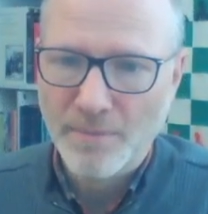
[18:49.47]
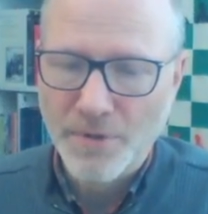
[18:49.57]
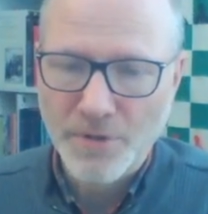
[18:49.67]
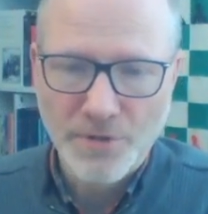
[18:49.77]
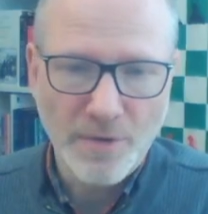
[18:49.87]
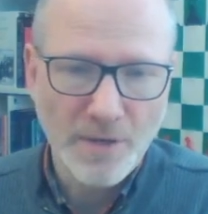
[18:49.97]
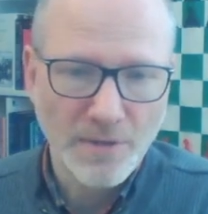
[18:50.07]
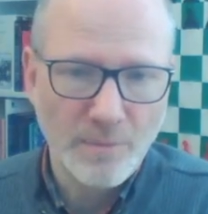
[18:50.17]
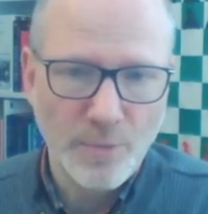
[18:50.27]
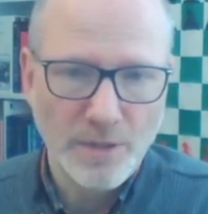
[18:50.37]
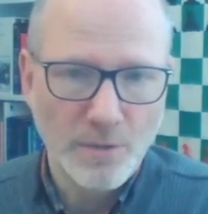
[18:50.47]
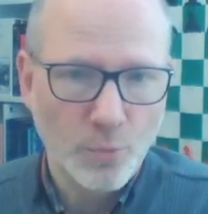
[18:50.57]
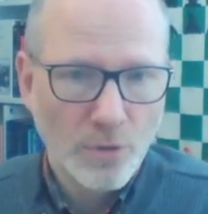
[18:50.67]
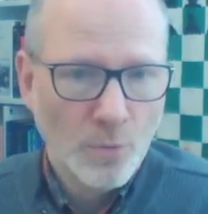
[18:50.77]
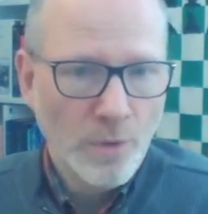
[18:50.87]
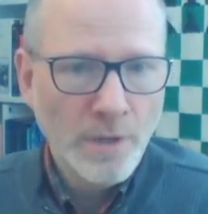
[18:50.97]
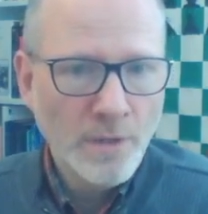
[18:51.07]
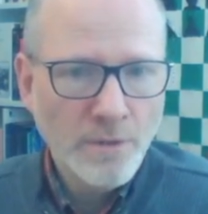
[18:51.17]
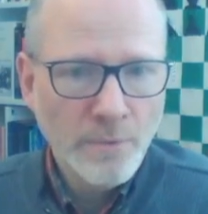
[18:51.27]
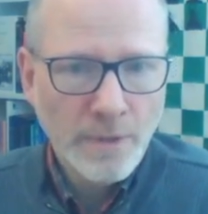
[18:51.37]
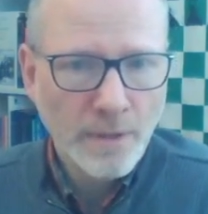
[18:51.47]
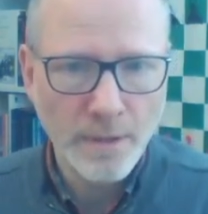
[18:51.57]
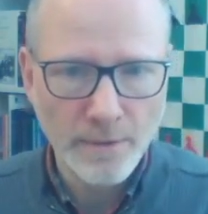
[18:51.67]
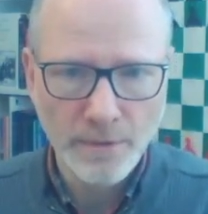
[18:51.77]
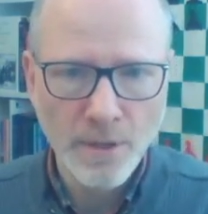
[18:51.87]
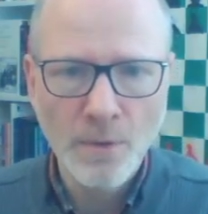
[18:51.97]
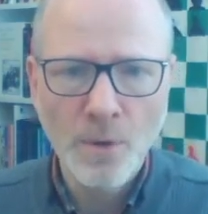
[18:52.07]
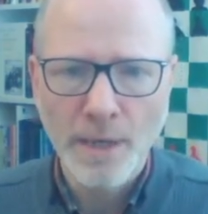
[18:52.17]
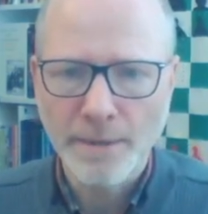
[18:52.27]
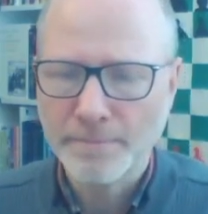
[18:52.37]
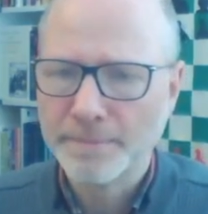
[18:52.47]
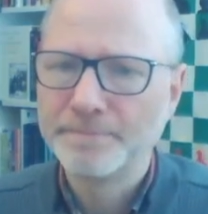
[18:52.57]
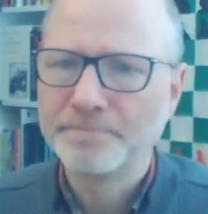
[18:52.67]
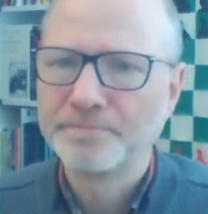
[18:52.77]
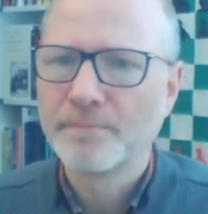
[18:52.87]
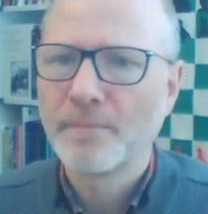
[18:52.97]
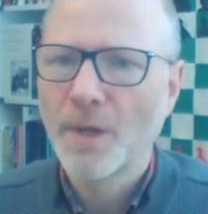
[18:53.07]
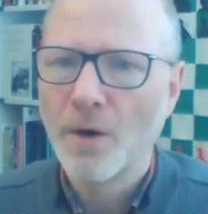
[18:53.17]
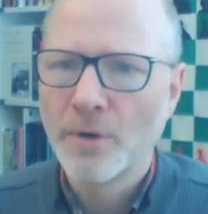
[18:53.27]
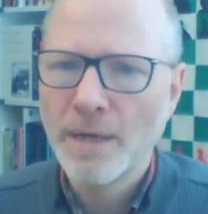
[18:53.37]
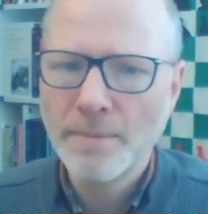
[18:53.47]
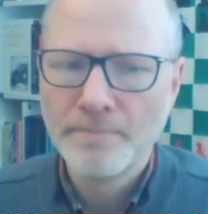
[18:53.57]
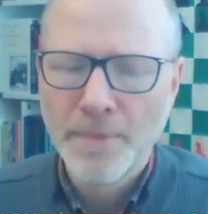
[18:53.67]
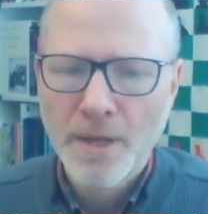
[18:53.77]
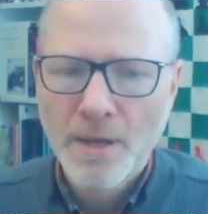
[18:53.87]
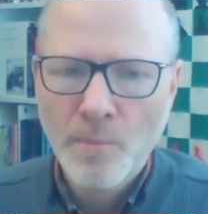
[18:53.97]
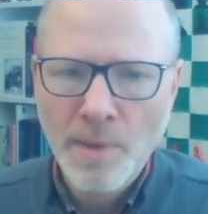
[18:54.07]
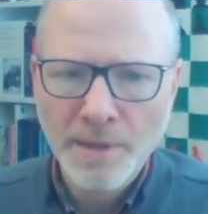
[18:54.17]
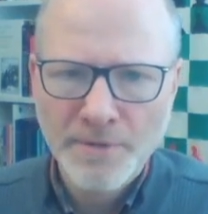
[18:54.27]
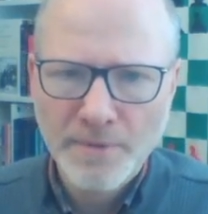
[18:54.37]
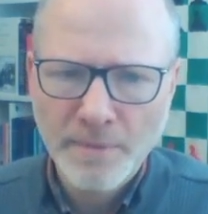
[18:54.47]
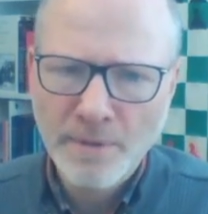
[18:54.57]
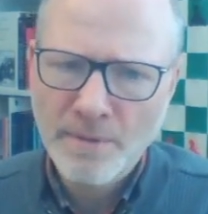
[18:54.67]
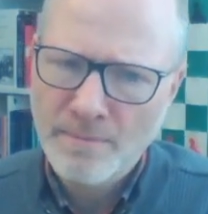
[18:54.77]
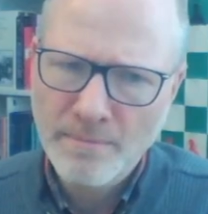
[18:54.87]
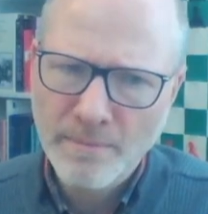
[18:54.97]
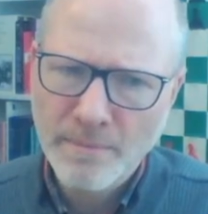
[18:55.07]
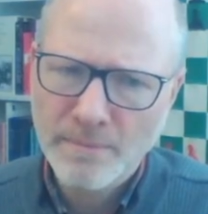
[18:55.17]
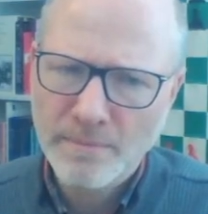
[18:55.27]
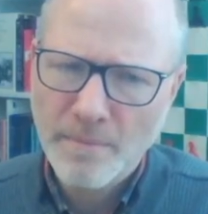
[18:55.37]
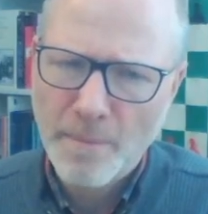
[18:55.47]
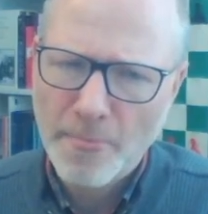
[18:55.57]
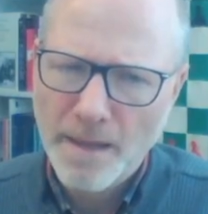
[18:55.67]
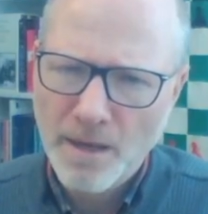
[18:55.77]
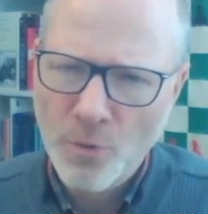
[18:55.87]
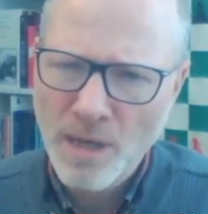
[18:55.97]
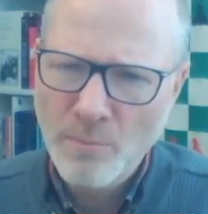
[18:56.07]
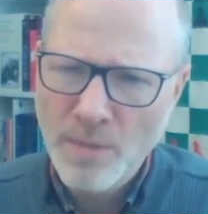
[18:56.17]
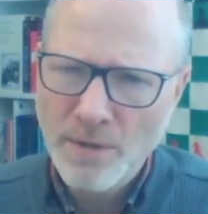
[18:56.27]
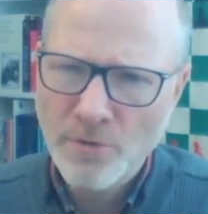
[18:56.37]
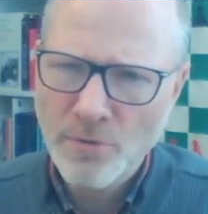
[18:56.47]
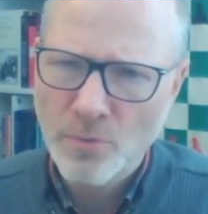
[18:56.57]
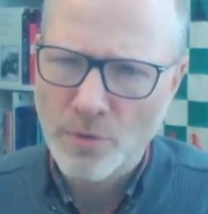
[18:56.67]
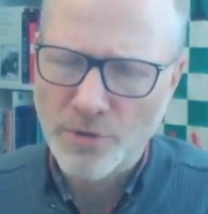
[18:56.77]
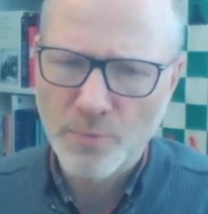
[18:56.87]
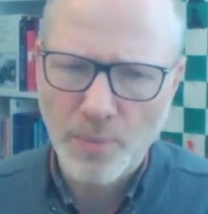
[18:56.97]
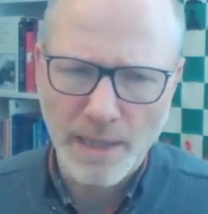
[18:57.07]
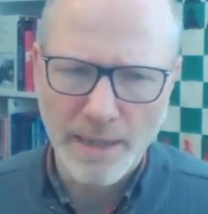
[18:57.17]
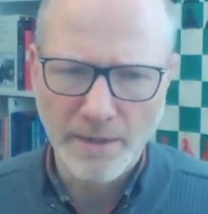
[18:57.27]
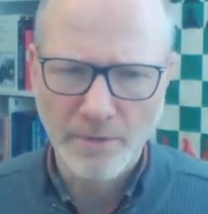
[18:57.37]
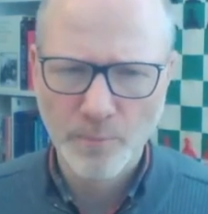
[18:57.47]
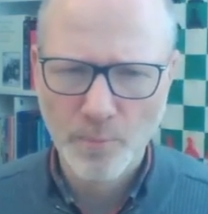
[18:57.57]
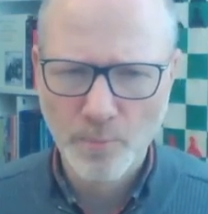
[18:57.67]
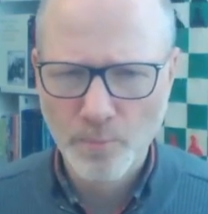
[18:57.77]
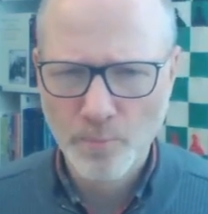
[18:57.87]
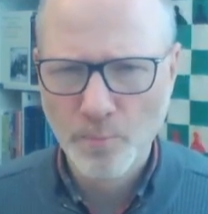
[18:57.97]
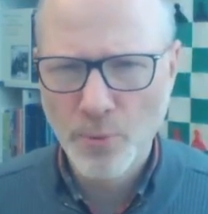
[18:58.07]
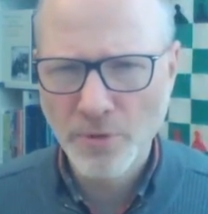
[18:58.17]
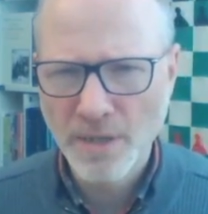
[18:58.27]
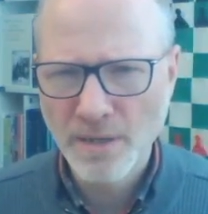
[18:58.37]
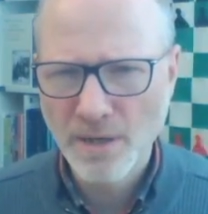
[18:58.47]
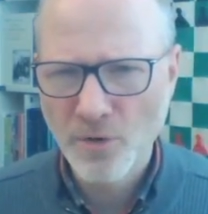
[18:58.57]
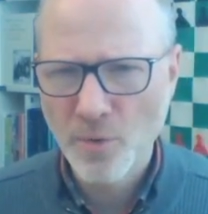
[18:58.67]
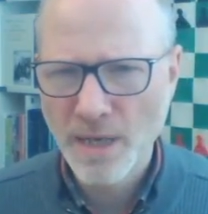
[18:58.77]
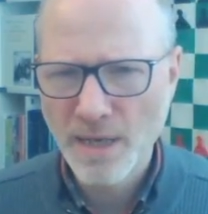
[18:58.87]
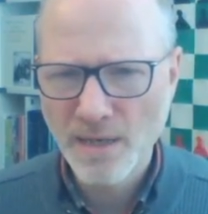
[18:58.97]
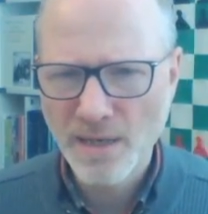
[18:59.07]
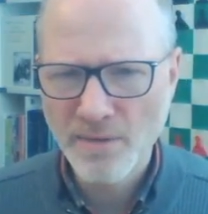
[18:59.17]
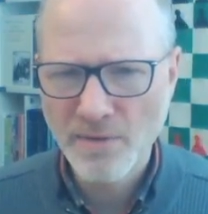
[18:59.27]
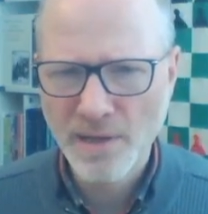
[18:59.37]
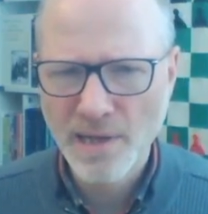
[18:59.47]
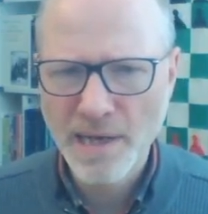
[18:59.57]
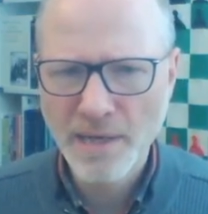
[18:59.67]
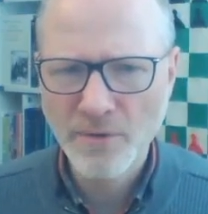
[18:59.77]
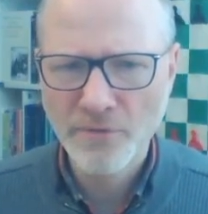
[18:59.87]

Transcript: Just to ask that bishop, what are you doing here? Go away. Okay, but queen b2 was played, putting the queen in the line of